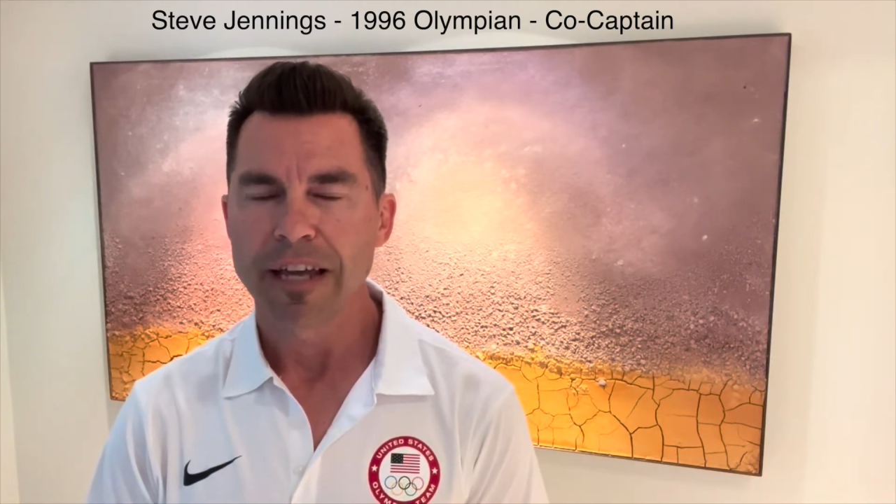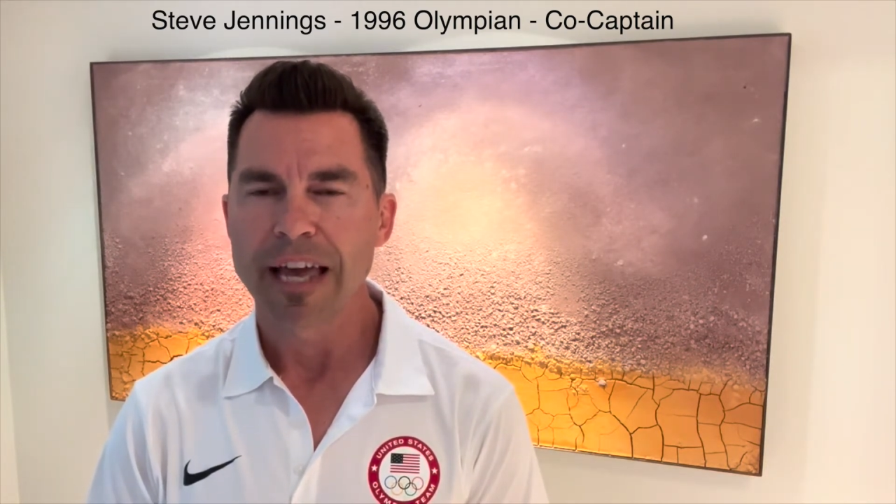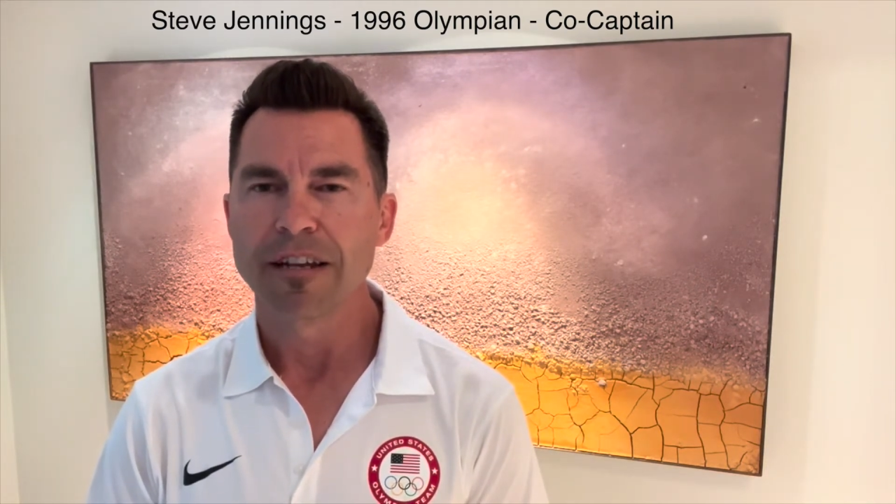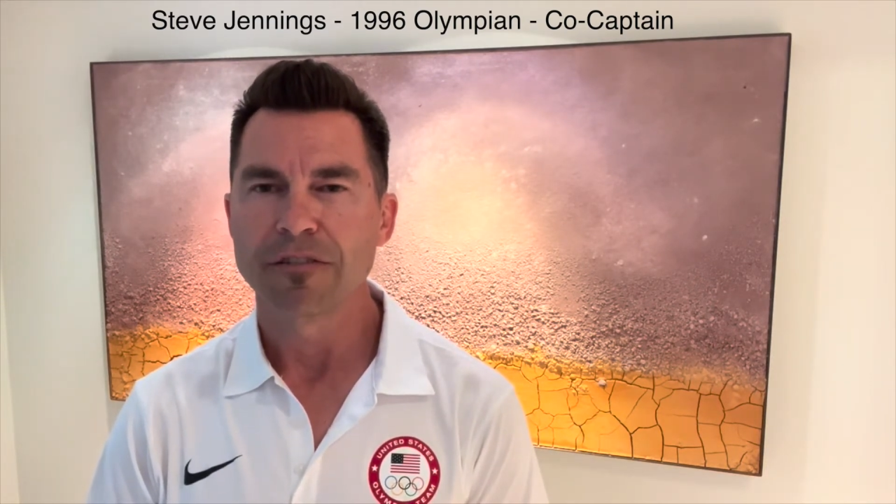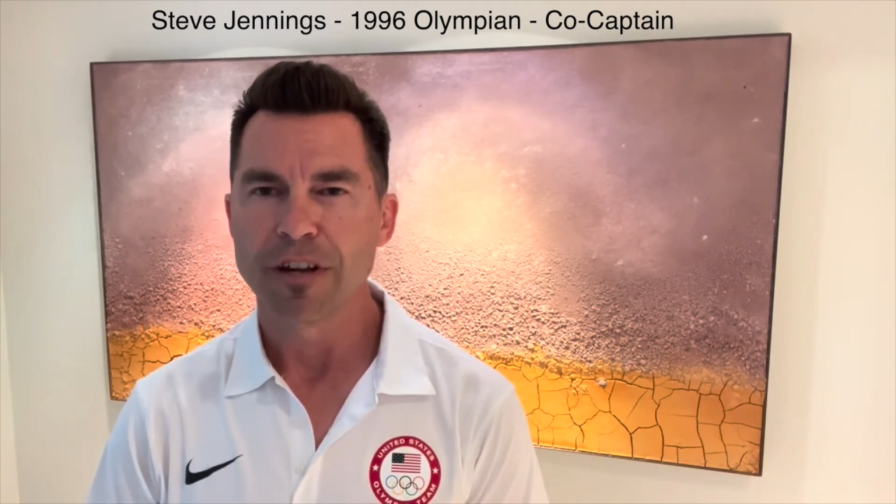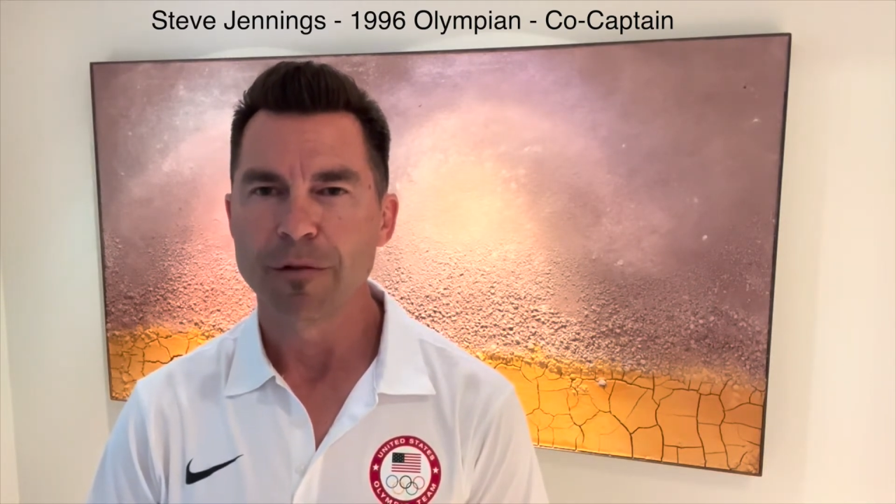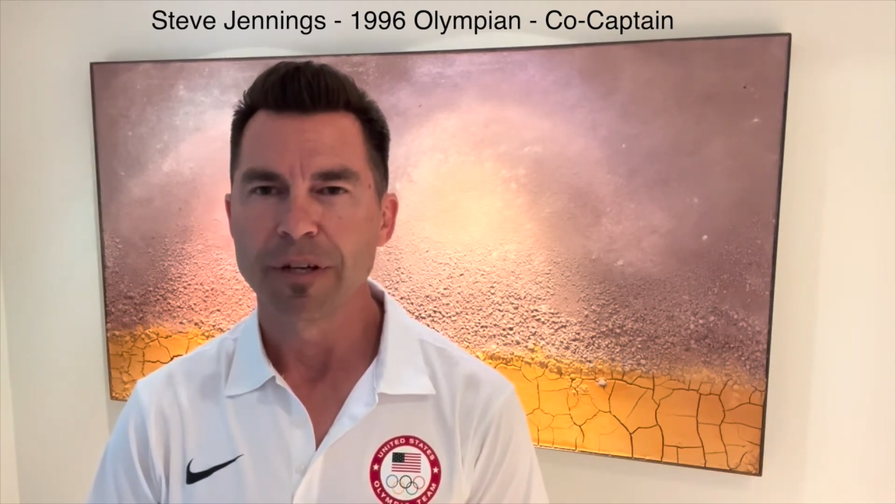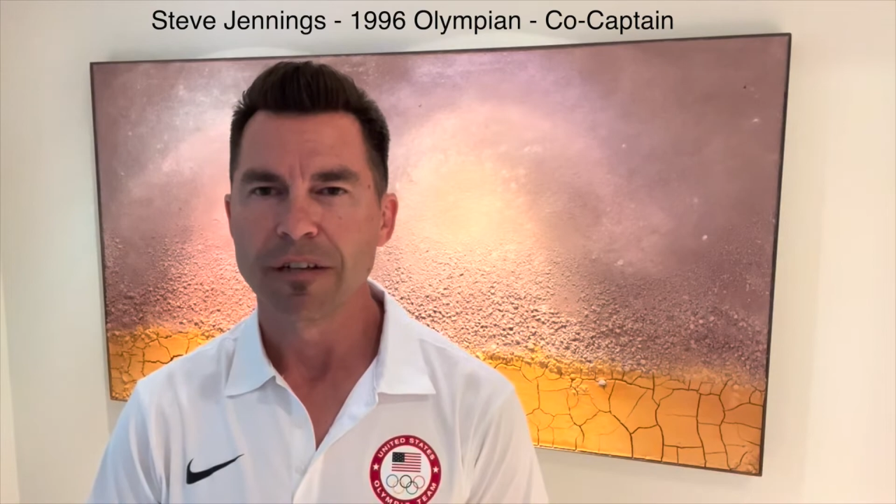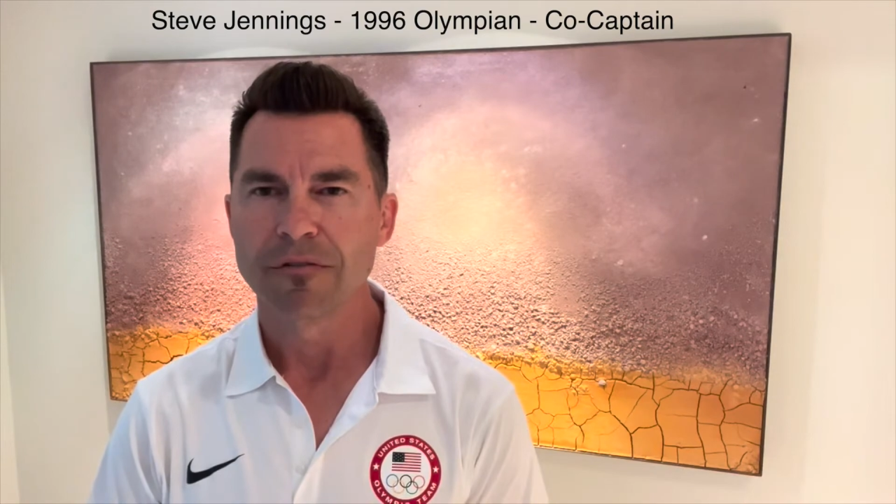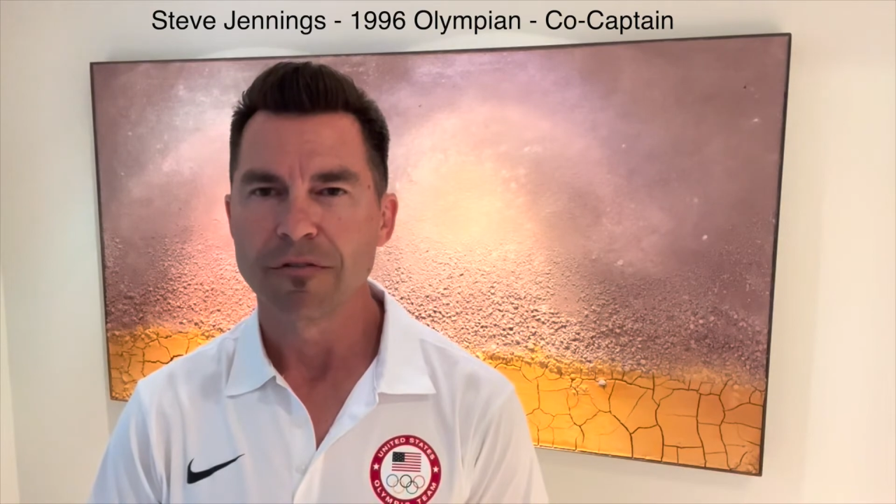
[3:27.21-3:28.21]
and his
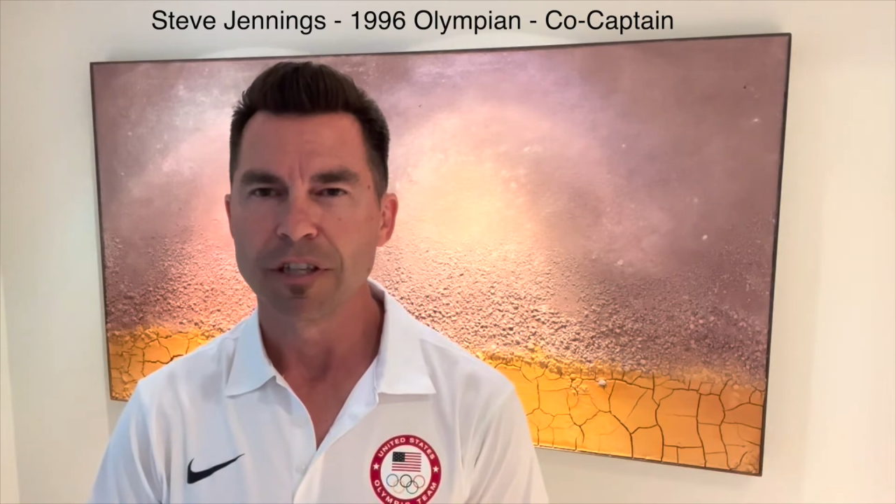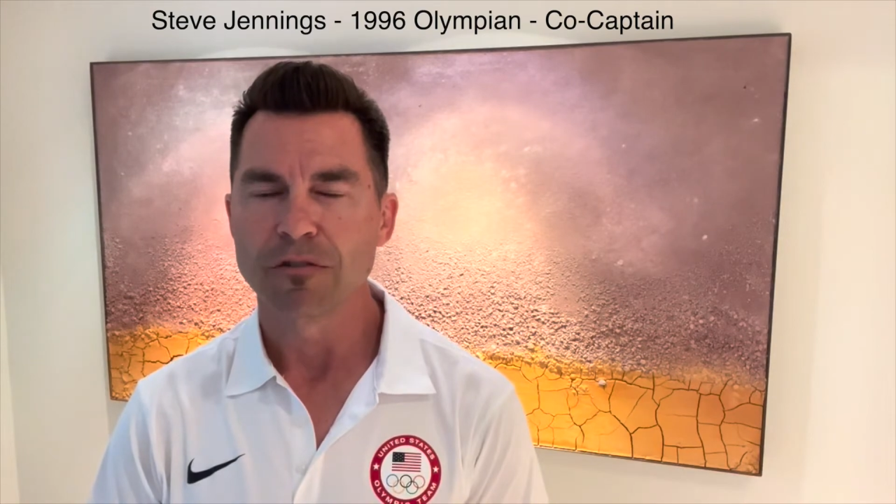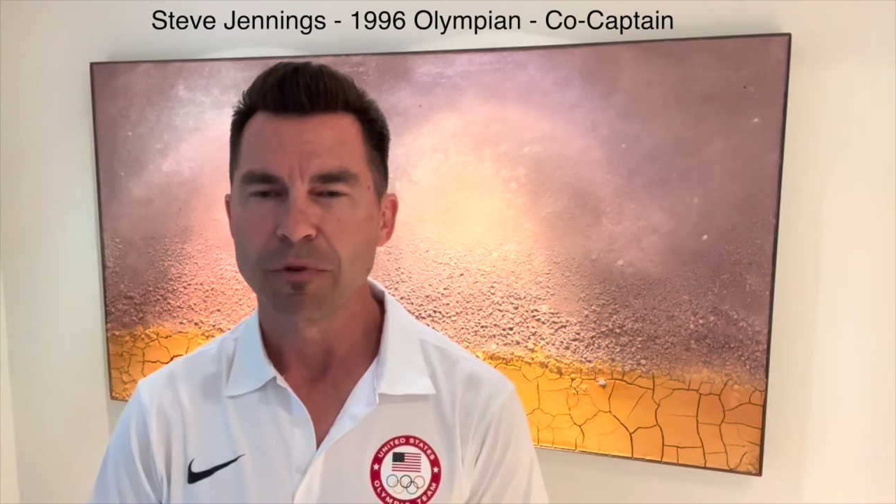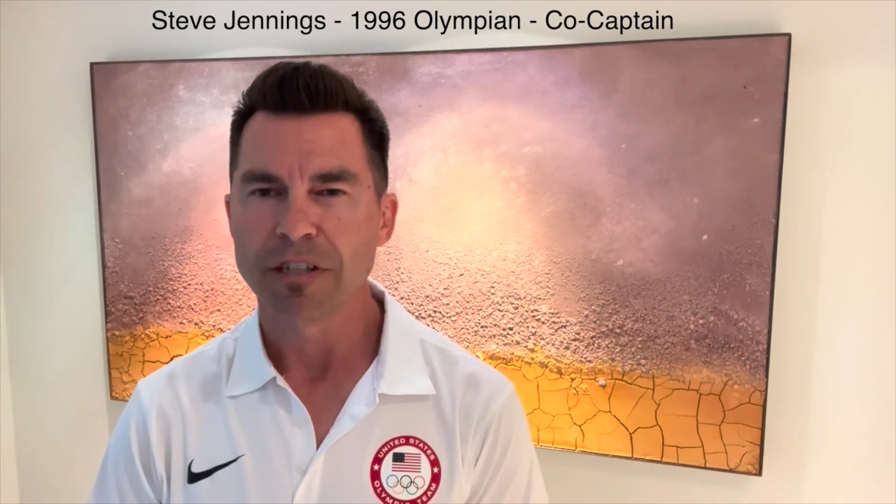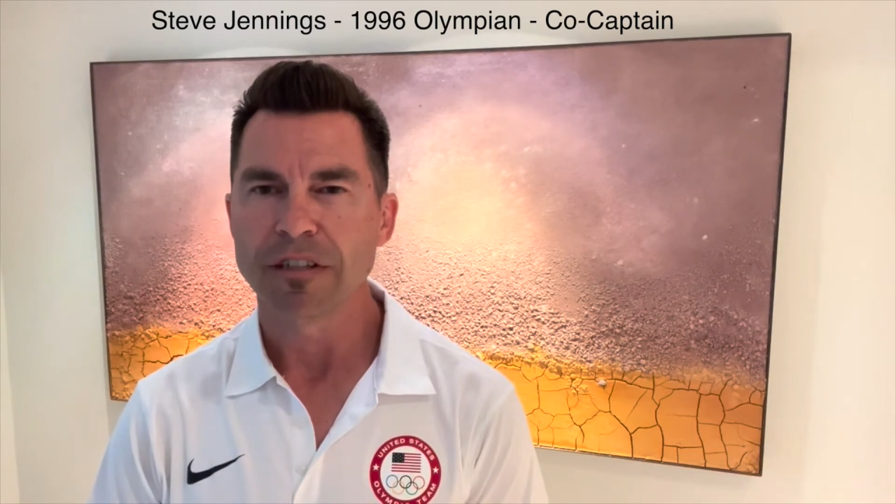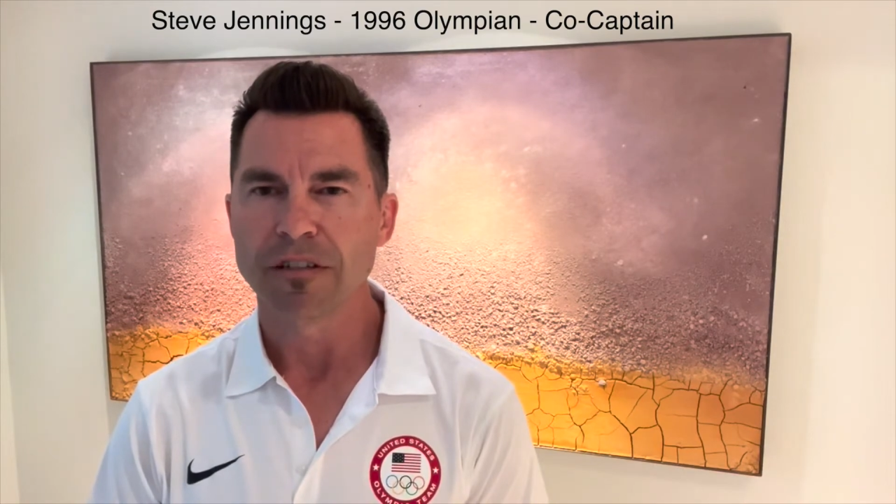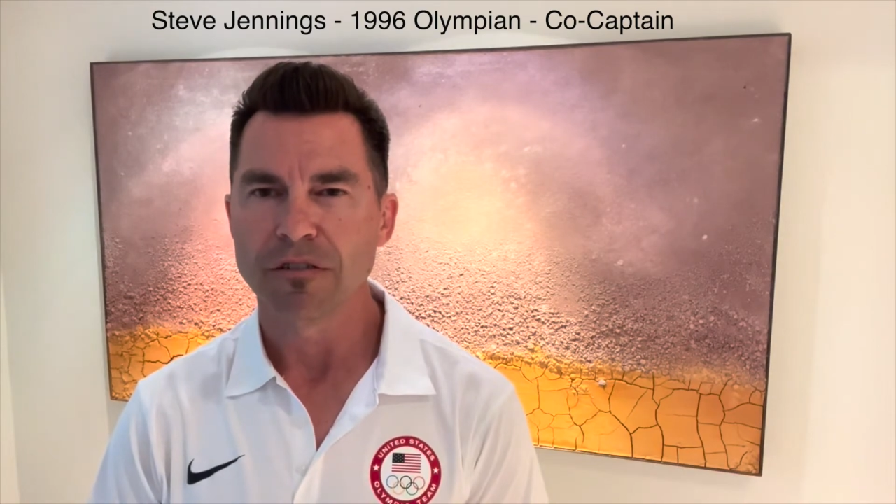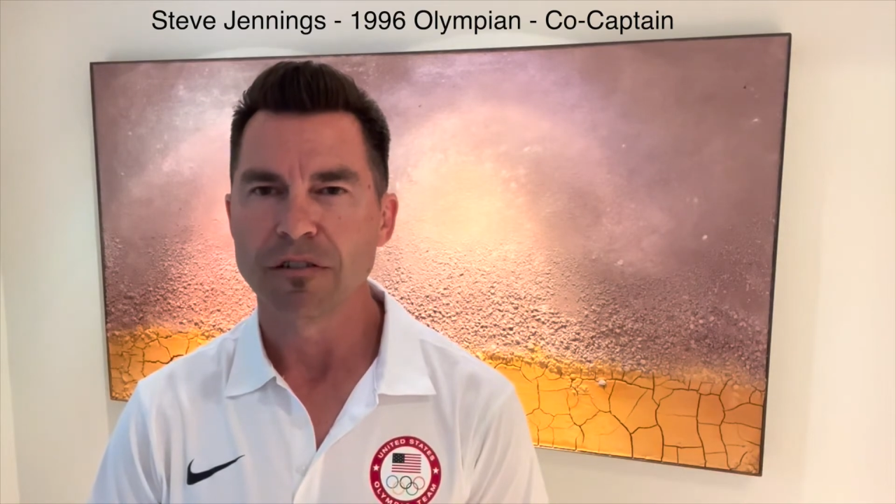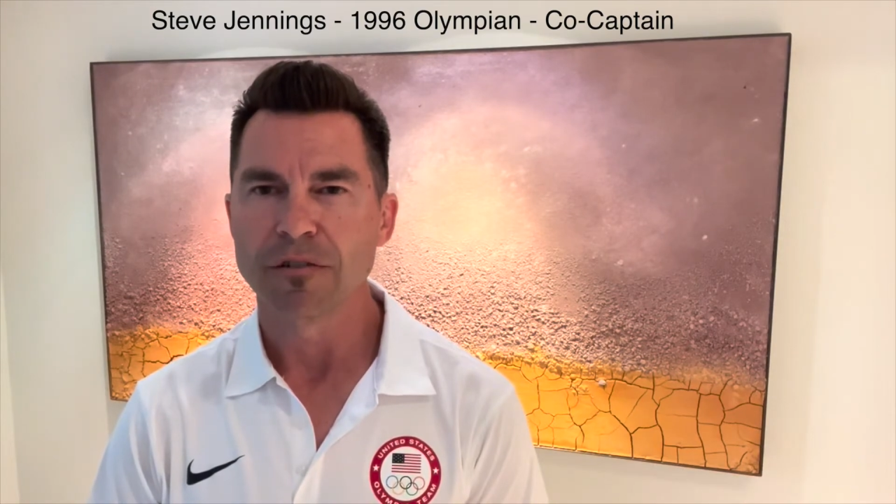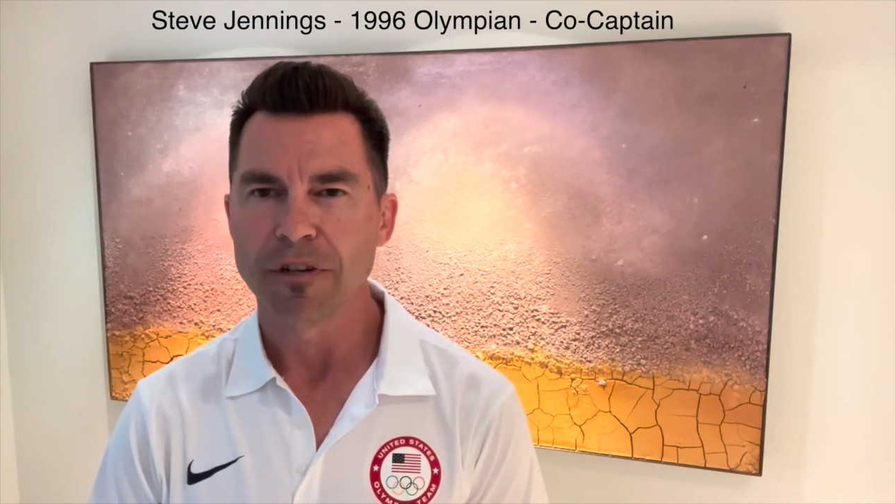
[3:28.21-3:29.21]
family for this richly
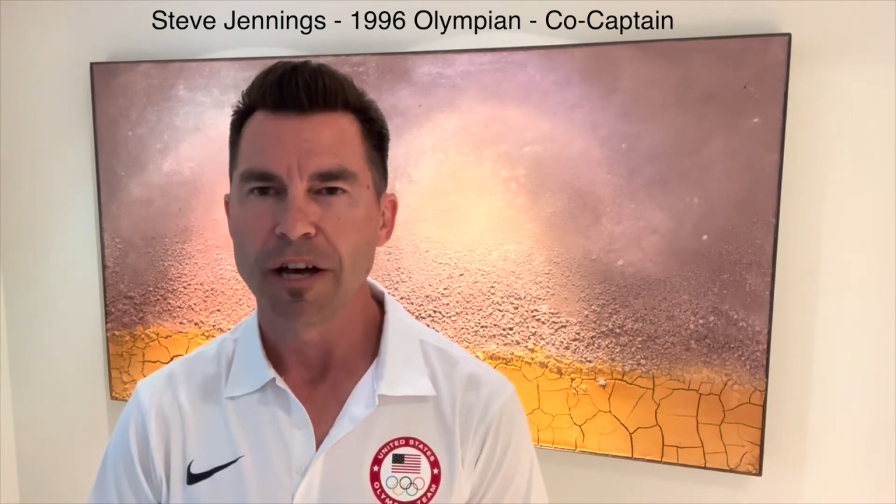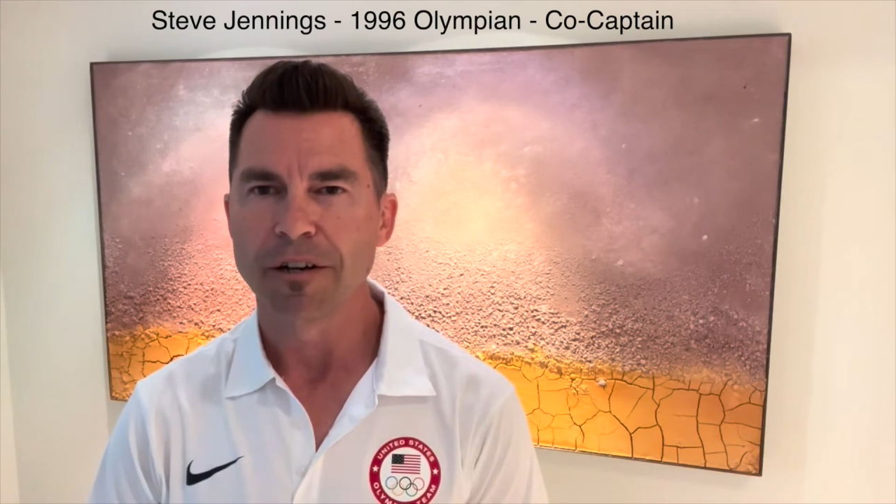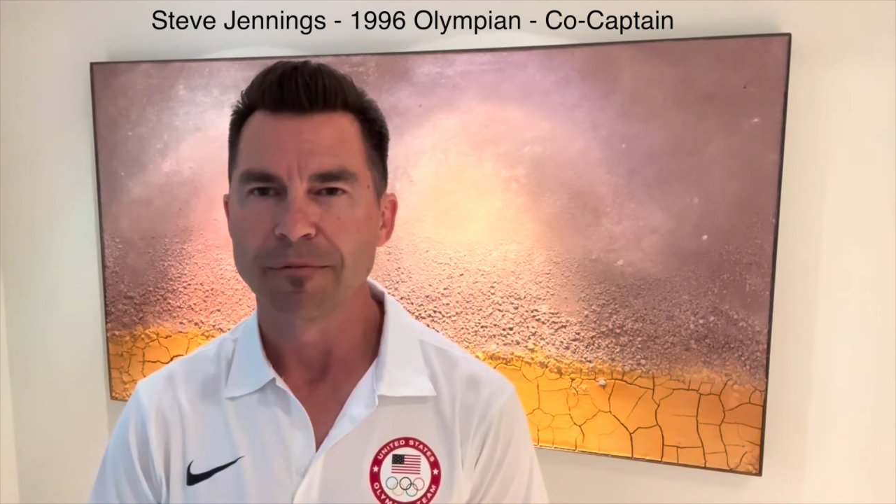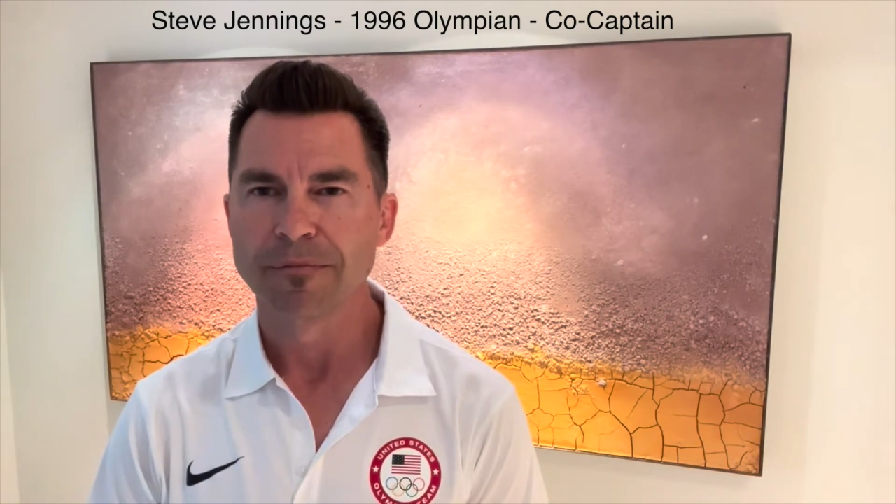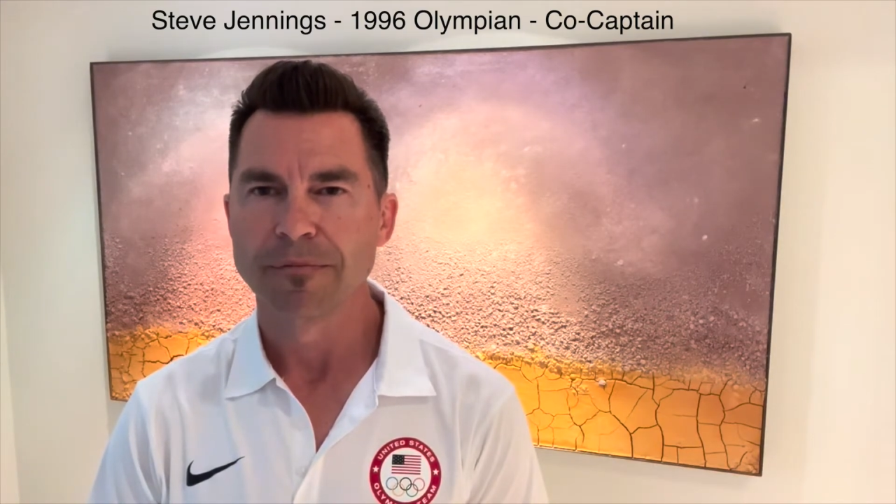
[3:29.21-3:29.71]
deserved honor.